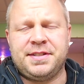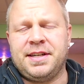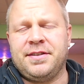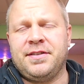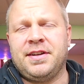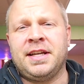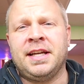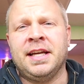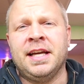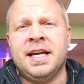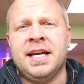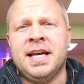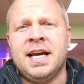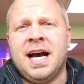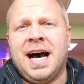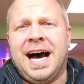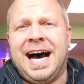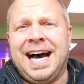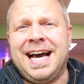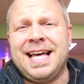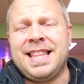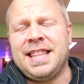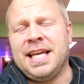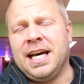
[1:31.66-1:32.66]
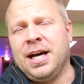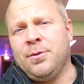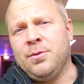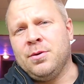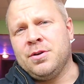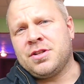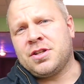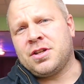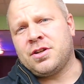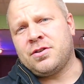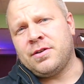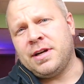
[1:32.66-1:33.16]
and everything I thought
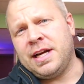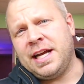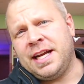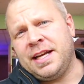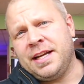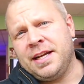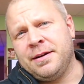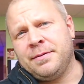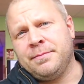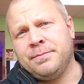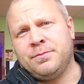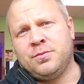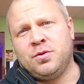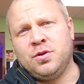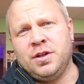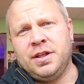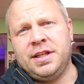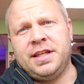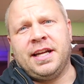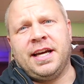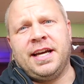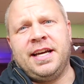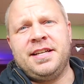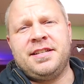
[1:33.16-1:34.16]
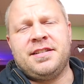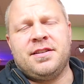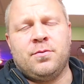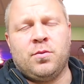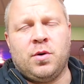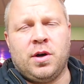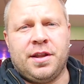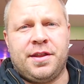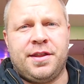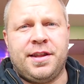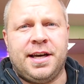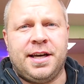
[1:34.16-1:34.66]
was great and really nice and
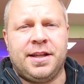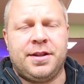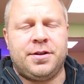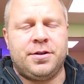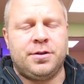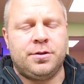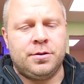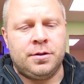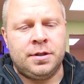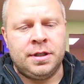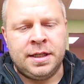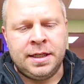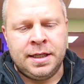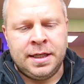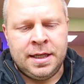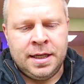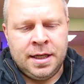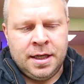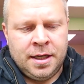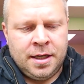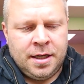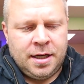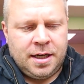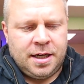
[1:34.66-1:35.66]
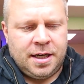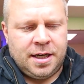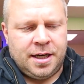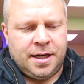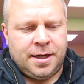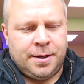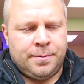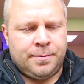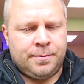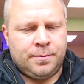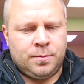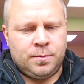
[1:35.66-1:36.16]
well thought through.
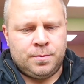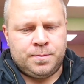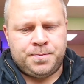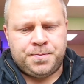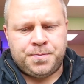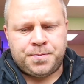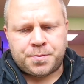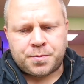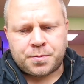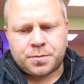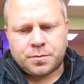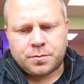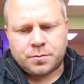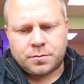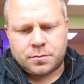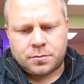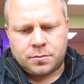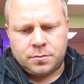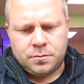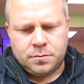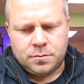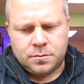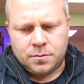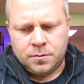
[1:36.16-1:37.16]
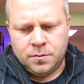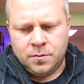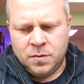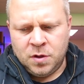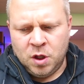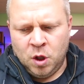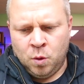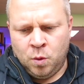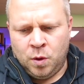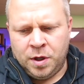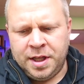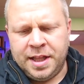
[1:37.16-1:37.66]
Um,
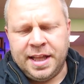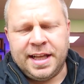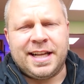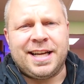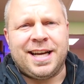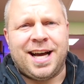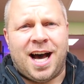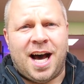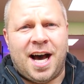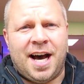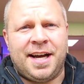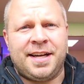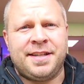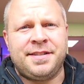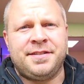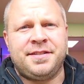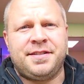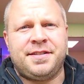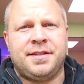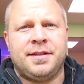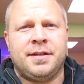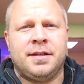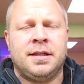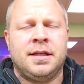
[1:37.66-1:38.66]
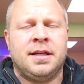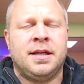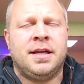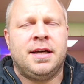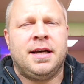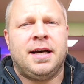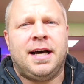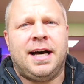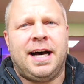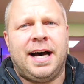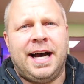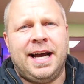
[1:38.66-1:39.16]
one of the cons,
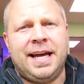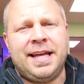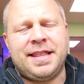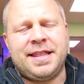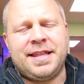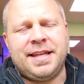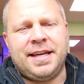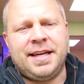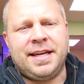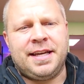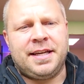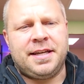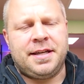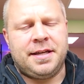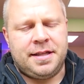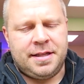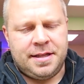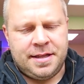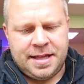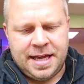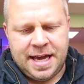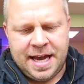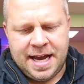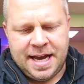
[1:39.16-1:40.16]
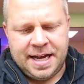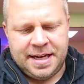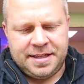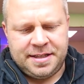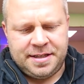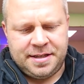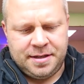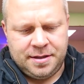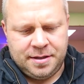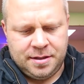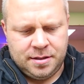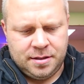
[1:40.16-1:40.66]
I think
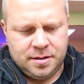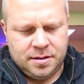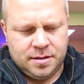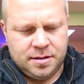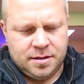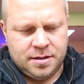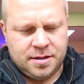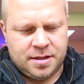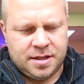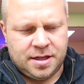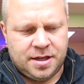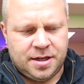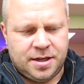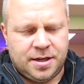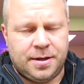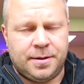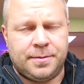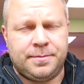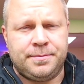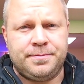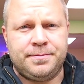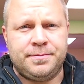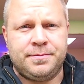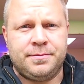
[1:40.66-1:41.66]
that the